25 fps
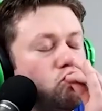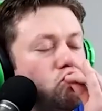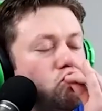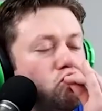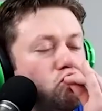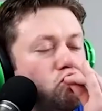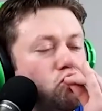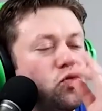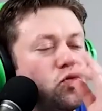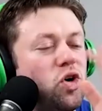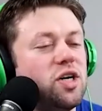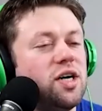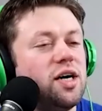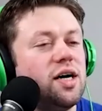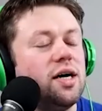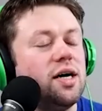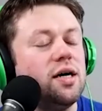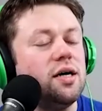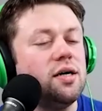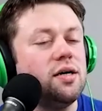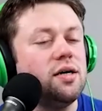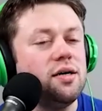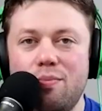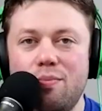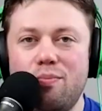
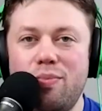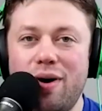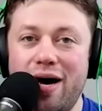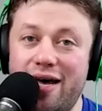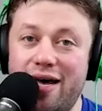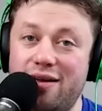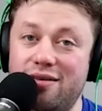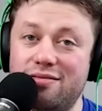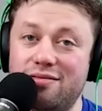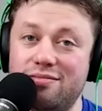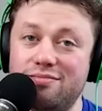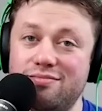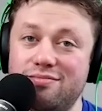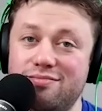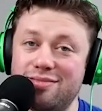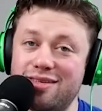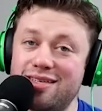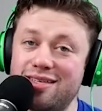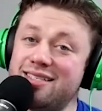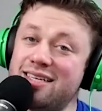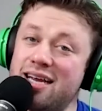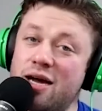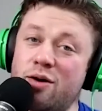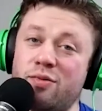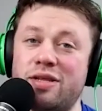but
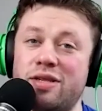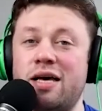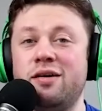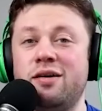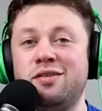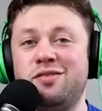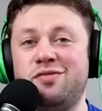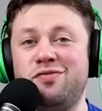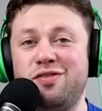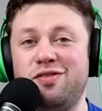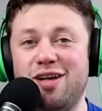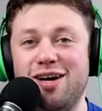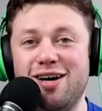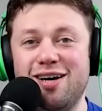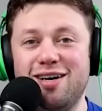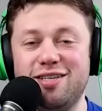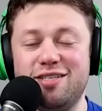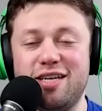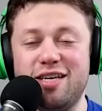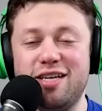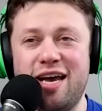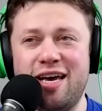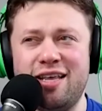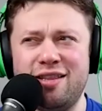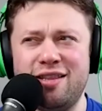it's not without its
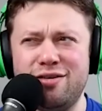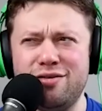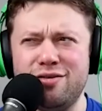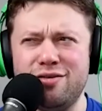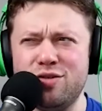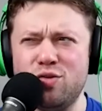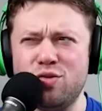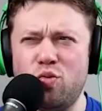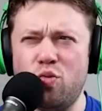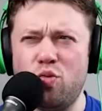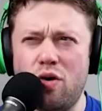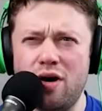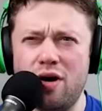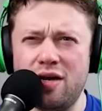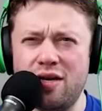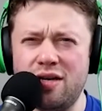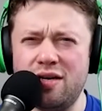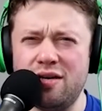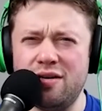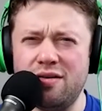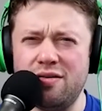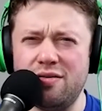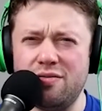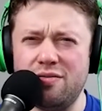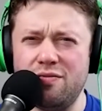flaws, and there is
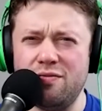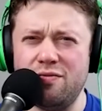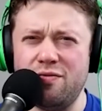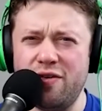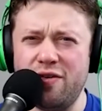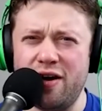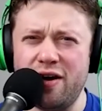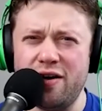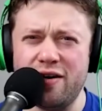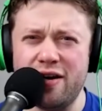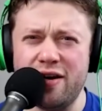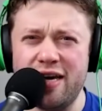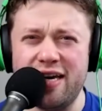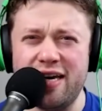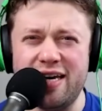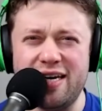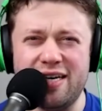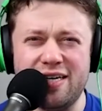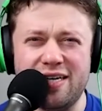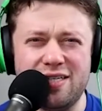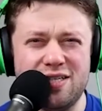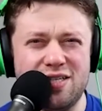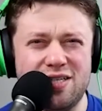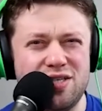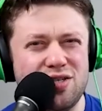one very
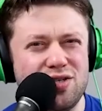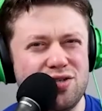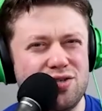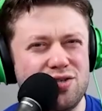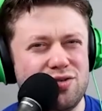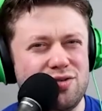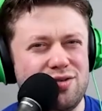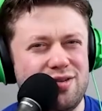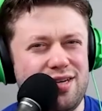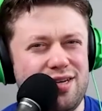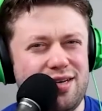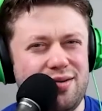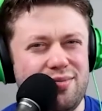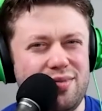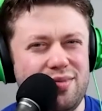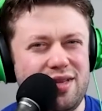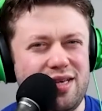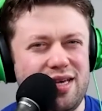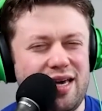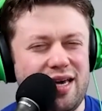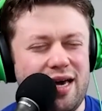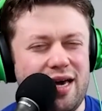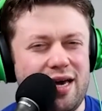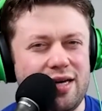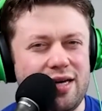
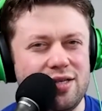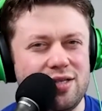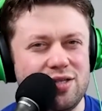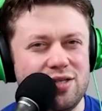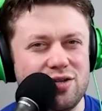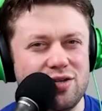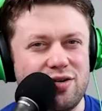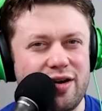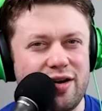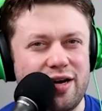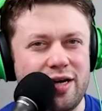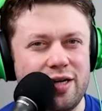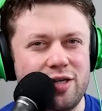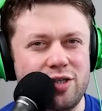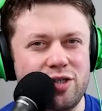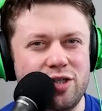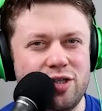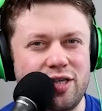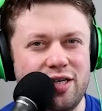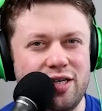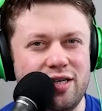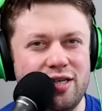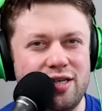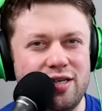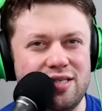extremely
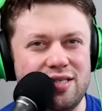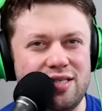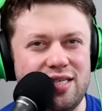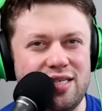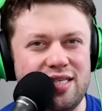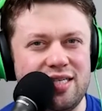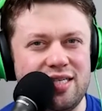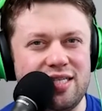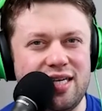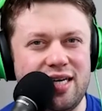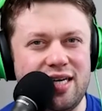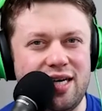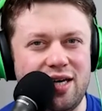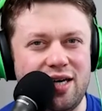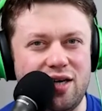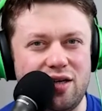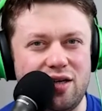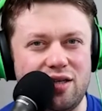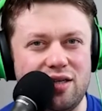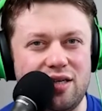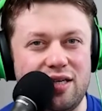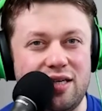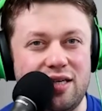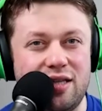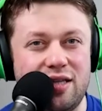head-scratching
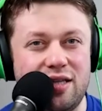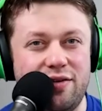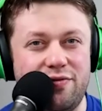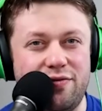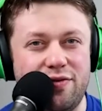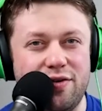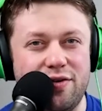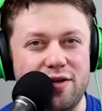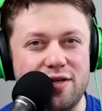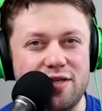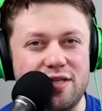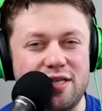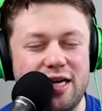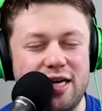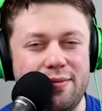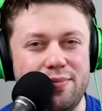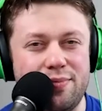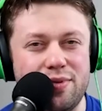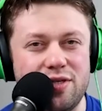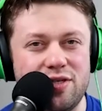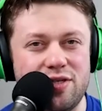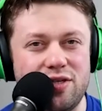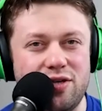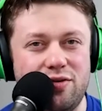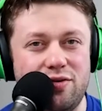detail in the first
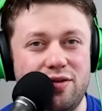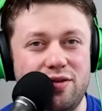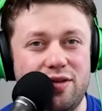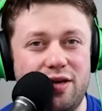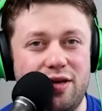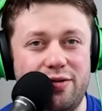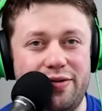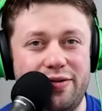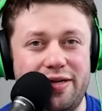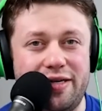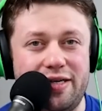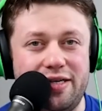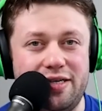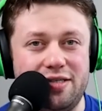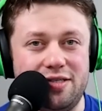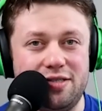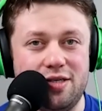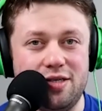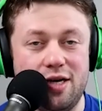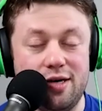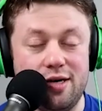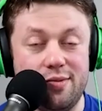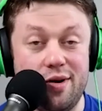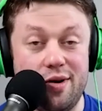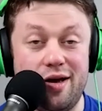episode that we need to
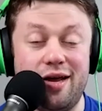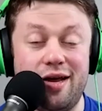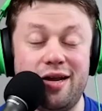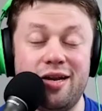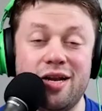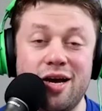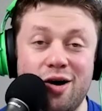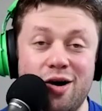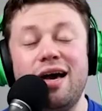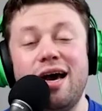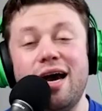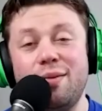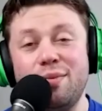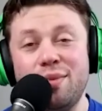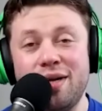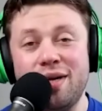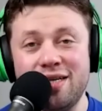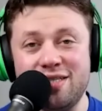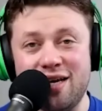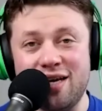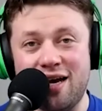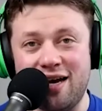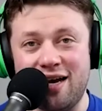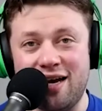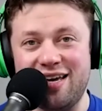talk about. And no, I'm not
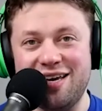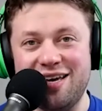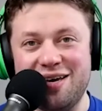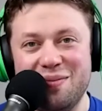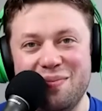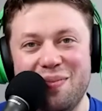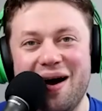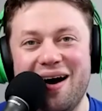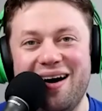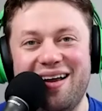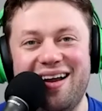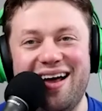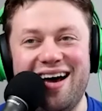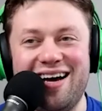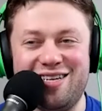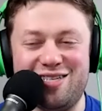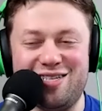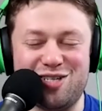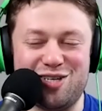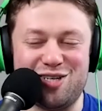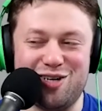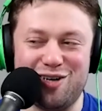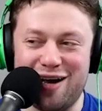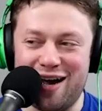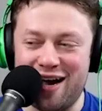talking about
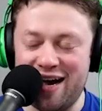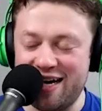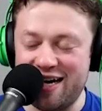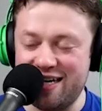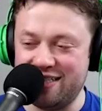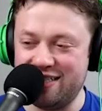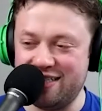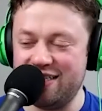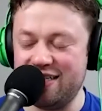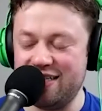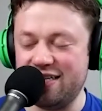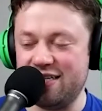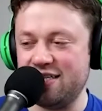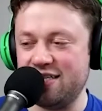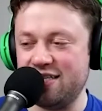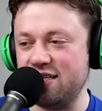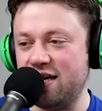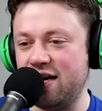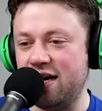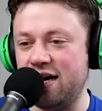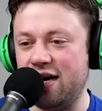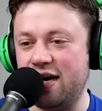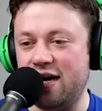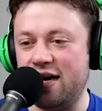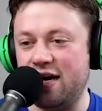Oscar Isaac's,
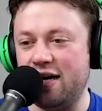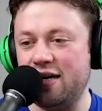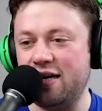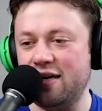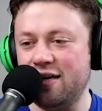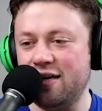uh,